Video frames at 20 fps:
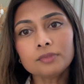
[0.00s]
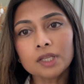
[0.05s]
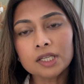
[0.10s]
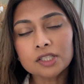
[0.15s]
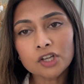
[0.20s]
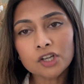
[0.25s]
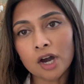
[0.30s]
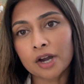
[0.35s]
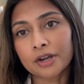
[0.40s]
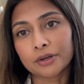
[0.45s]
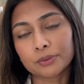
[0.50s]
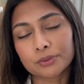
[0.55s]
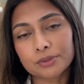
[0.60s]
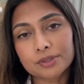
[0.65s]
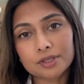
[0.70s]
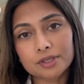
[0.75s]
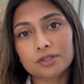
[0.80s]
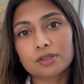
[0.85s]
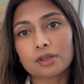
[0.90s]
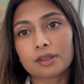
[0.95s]

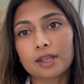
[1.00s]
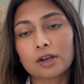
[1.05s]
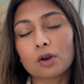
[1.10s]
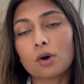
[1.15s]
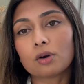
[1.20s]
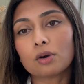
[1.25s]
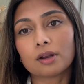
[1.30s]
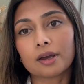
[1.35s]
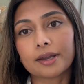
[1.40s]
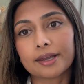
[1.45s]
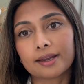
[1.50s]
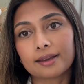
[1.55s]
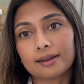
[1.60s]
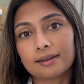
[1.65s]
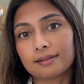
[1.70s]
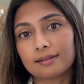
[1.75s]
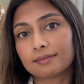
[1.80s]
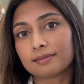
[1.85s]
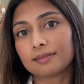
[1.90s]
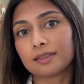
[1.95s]
tiles. So they're not like
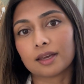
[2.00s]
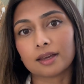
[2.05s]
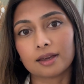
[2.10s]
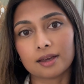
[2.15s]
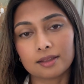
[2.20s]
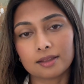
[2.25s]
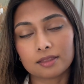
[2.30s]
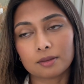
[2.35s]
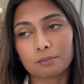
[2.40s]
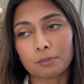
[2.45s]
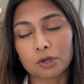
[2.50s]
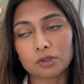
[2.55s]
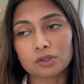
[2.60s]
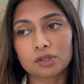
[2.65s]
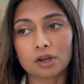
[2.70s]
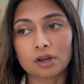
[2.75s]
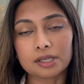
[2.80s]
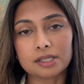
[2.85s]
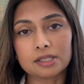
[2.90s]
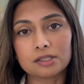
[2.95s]
the most
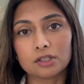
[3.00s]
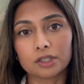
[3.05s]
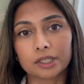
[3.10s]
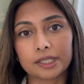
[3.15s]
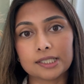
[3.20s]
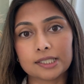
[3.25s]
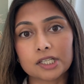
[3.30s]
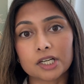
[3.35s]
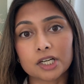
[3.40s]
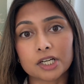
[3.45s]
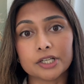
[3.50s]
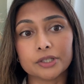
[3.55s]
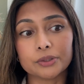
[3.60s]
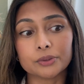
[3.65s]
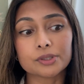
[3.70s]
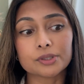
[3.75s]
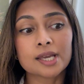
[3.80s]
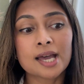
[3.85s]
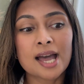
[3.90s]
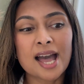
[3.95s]
nicest looking
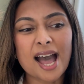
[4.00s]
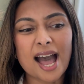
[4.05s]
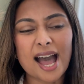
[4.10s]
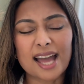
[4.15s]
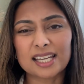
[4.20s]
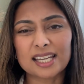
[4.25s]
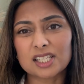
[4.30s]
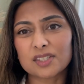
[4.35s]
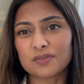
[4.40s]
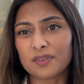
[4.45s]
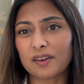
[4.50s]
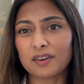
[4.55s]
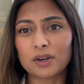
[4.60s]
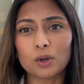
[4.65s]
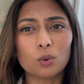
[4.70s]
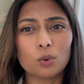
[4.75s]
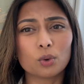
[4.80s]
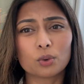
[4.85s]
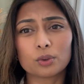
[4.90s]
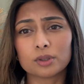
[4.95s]
tiles, and it's very
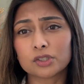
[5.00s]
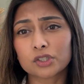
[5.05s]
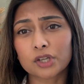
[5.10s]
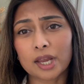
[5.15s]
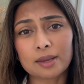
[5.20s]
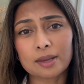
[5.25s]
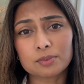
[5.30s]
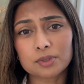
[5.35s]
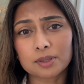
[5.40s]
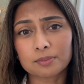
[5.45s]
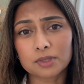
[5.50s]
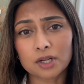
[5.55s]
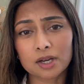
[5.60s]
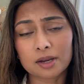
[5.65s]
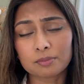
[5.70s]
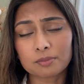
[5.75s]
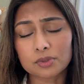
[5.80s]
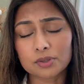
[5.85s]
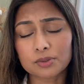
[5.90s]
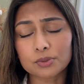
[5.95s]
awkward shape
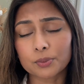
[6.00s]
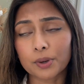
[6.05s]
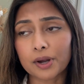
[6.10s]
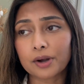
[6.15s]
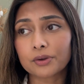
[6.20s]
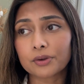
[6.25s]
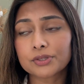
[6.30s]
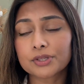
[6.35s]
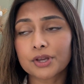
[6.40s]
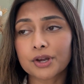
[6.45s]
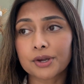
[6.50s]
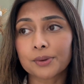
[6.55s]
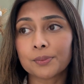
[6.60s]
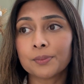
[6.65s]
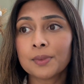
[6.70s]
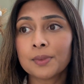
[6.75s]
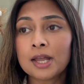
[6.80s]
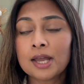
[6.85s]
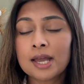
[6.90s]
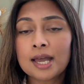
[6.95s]
sometimes as well. So
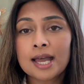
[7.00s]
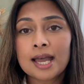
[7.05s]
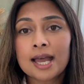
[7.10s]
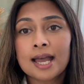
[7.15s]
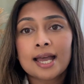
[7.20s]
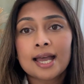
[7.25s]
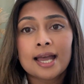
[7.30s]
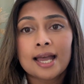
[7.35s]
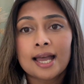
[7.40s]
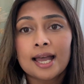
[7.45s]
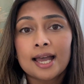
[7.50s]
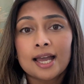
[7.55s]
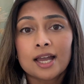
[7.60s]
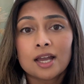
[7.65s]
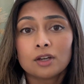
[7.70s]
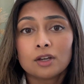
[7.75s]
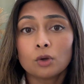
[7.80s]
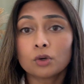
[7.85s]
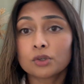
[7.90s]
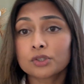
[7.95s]

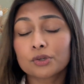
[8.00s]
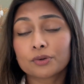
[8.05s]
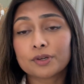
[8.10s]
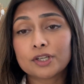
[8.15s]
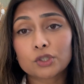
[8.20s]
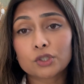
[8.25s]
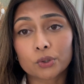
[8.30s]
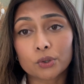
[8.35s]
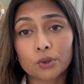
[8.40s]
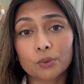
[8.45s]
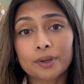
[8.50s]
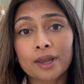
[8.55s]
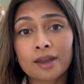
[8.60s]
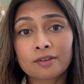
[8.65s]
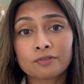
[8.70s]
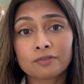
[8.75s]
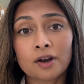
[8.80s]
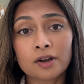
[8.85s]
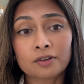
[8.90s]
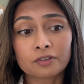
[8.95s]
long story short, we
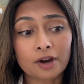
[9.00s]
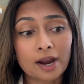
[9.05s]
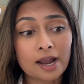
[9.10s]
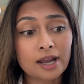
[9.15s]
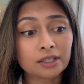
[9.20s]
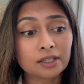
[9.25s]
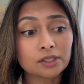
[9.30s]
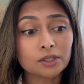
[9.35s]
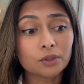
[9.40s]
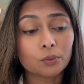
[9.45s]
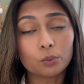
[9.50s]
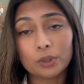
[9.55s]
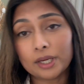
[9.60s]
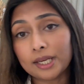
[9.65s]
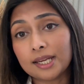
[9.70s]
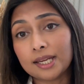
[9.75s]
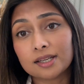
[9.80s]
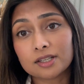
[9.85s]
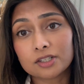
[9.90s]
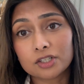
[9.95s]
had £5,000. We
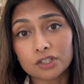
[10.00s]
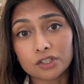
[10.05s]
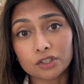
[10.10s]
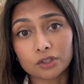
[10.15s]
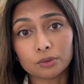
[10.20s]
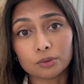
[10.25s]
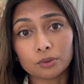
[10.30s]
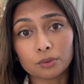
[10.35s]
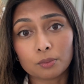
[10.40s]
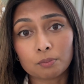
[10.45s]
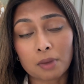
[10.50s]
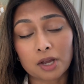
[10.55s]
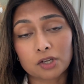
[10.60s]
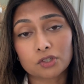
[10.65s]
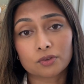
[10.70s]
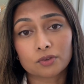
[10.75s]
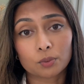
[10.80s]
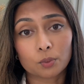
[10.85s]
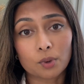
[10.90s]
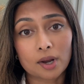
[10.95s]
needed to do
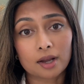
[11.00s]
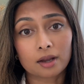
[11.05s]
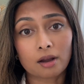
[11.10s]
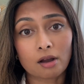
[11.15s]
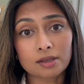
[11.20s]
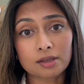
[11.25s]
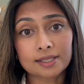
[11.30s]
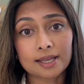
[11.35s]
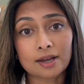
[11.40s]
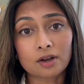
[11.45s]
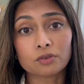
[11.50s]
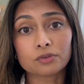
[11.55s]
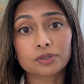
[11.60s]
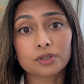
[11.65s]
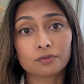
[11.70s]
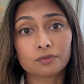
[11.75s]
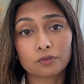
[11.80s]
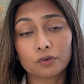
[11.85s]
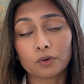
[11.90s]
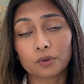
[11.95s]
much of the work ourselves
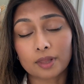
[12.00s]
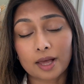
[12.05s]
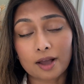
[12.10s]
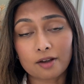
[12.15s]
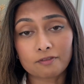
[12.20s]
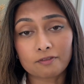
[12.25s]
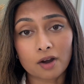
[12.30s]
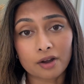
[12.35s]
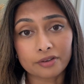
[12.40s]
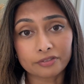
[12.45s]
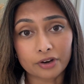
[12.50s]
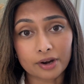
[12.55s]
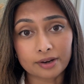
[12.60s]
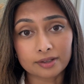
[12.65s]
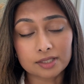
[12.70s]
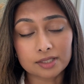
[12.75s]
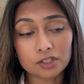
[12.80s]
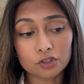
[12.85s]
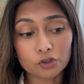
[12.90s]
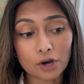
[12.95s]
for that
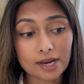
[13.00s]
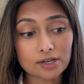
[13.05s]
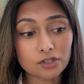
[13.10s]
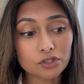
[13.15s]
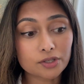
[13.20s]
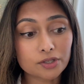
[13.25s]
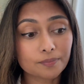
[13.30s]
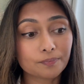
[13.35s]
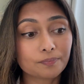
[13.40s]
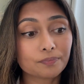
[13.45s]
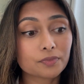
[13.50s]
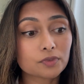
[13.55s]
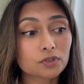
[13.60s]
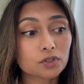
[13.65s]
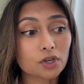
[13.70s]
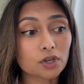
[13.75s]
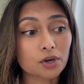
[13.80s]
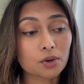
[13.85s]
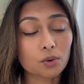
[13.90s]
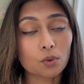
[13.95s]
£5,000 to stretch.
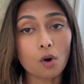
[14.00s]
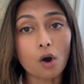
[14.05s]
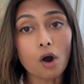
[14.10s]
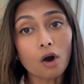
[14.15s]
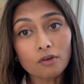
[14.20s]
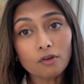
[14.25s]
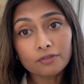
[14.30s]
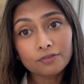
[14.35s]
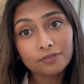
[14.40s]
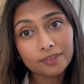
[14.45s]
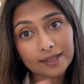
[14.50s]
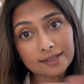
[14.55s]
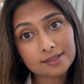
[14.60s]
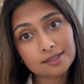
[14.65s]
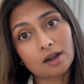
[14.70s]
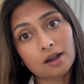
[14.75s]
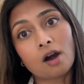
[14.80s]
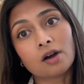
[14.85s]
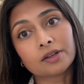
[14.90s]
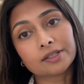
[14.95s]
So of this
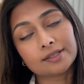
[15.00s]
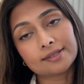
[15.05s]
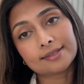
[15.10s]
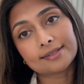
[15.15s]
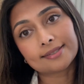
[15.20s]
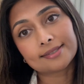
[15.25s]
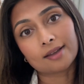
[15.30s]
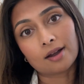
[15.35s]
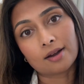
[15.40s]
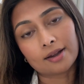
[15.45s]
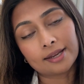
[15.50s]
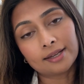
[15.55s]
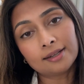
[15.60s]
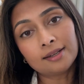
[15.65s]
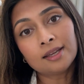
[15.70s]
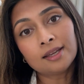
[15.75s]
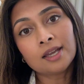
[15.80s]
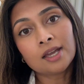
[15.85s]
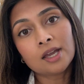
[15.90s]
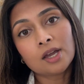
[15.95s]
garden
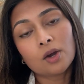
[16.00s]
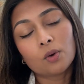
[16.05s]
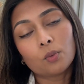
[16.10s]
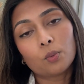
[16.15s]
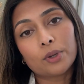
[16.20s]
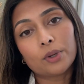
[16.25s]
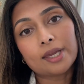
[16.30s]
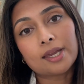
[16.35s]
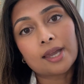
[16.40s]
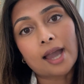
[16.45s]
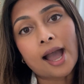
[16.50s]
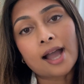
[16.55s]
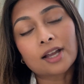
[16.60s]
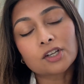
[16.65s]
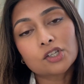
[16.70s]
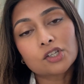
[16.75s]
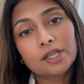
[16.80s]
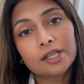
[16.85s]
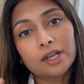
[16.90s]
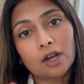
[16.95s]
design, we
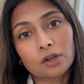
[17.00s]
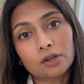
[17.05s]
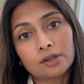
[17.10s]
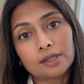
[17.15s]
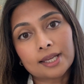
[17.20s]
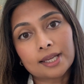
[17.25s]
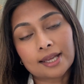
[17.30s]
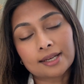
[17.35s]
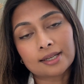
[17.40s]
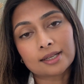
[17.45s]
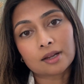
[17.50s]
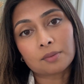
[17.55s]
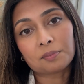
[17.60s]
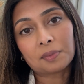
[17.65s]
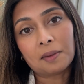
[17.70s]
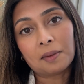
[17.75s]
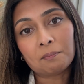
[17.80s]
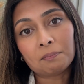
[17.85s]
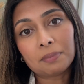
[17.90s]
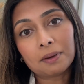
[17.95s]
actually only ended up
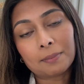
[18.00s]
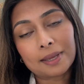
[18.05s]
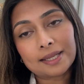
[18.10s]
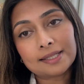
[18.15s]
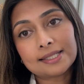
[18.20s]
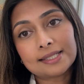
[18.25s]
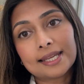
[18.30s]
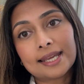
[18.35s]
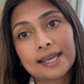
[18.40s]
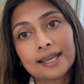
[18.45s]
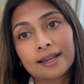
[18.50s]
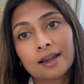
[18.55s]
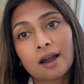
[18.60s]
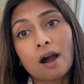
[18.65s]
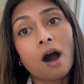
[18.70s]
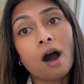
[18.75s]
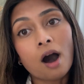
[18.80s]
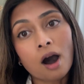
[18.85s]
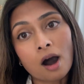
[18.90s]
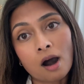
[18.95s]
implementing
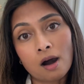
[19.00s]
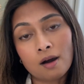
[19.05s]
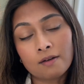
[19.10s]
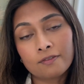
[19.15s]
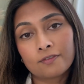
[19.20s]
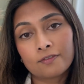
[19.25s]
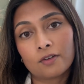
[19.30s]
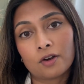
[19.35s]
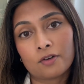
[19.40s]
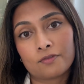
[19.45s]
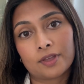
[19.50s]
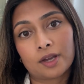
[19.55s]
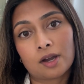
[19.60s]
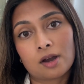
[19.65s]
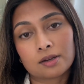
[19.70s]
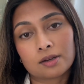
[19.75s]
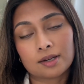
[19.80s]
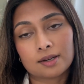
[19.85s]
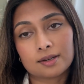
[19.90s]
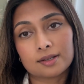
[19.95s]
half of the
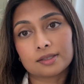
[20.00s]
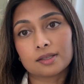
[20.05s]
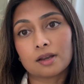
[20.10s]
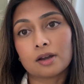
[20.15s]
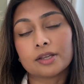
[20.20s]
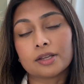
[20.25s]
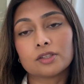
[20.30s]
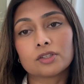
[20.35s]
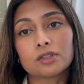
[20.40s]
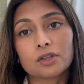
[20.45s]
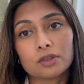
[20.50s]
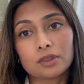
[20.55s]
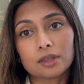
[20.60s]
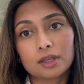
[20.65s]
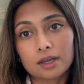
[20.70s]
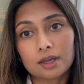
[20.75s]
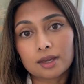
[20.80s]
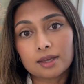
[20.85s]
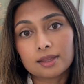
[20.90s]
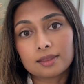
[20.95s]
garden design, so
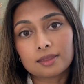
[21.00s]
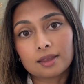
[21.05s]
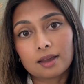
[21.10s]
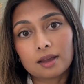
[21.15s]
the